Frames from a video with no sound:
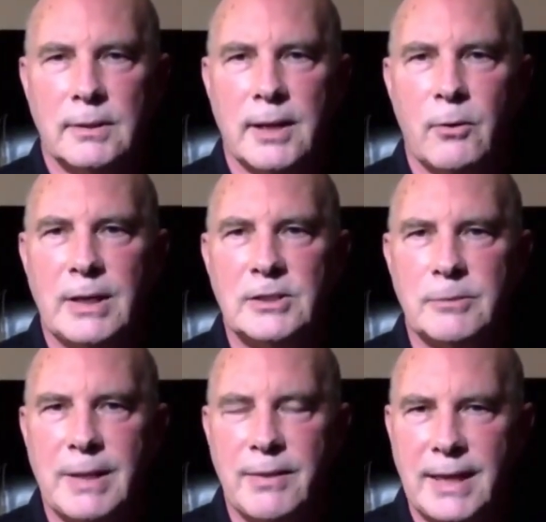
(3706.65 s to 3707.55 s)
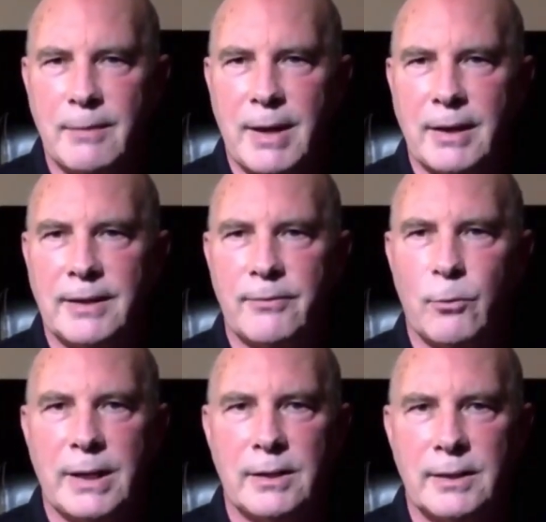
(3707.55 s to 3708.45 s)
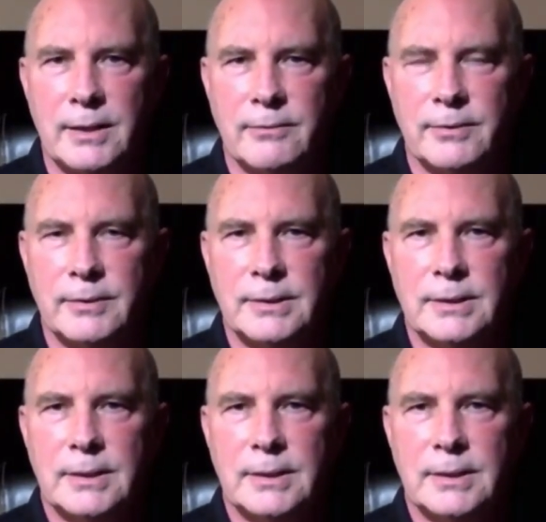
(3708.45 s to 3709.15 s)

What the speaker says: They don't want us to be thinking about a different way to live.